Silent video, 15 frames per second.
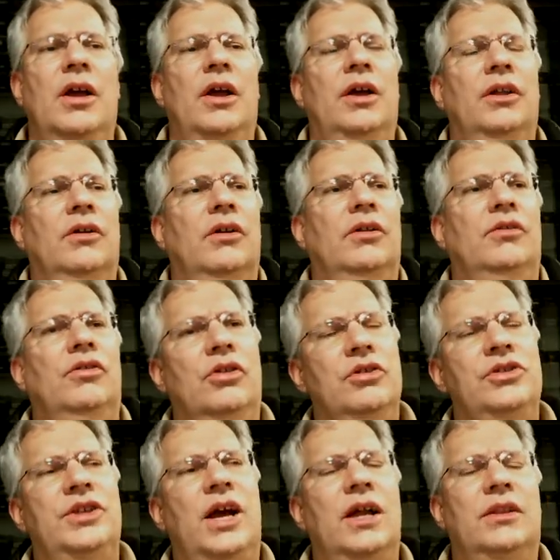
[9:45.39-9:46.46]
It
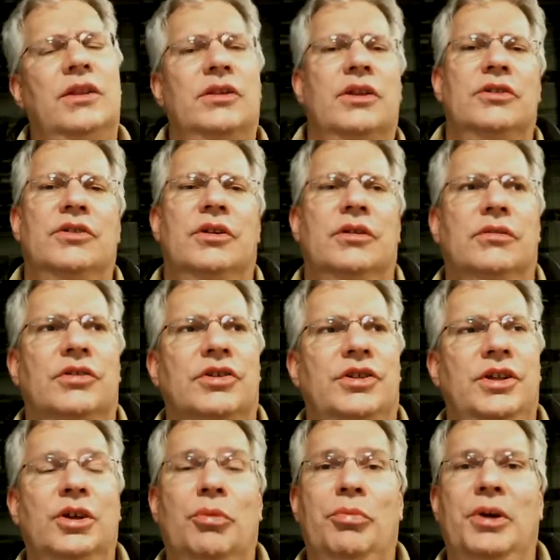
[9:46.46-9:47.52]
turns out that there's a
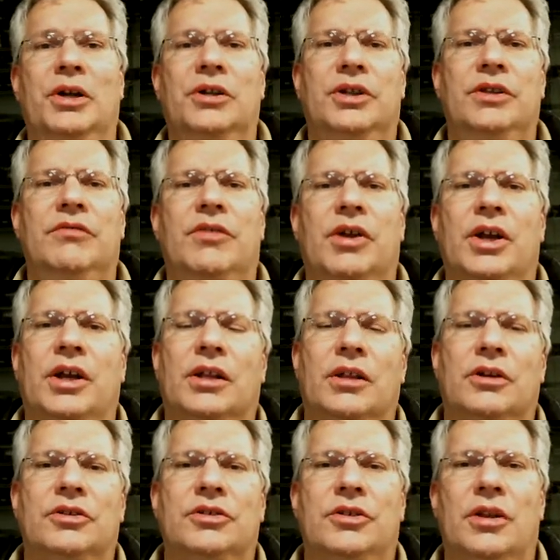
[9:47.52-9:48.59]
steel building very
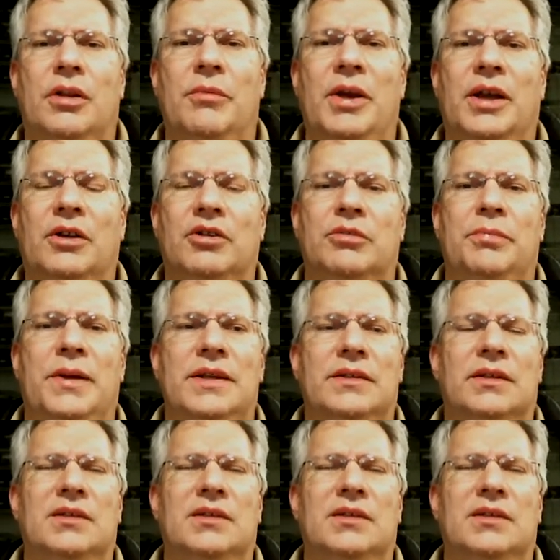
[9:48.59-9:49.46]
close to the Makerspace.